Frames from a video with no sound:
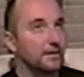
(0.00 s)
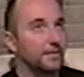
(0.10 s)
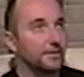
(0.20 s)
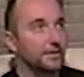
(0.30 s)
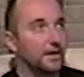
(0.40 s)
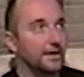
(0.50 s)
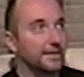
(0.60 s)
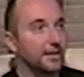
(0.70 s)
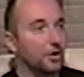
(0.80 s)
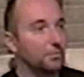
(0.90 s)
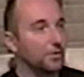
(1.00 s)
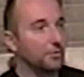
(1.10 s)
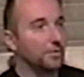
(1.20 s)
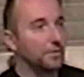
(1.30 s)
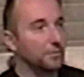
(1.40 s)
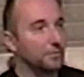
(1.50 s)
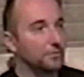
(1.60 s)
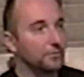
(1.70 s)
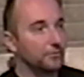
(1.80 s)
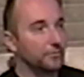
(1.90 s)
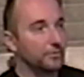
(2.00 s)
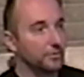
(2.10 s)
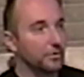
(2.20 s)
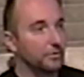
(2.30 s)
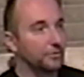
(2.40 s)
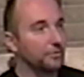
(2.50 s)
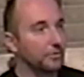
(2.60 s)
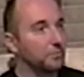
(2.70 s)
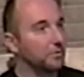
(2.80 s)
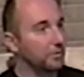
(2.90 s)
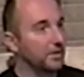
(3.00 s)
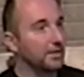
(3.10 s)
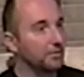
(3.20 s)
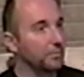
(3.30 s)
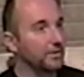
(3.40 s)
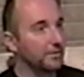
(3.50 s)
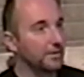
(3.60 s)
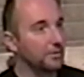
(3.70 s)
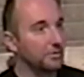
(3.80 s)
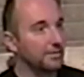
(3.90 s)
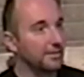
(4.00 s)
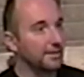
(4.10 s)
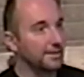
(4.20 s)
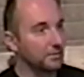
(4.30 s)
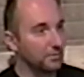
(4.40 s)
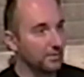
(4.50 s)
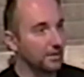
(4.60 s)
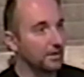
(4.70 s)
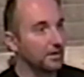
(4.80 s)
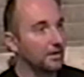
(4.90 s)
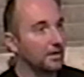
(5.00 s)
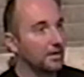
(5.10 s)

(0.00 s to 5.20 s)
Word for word: I think now I can help other people who are going through similar things because I know what it's like. I was there.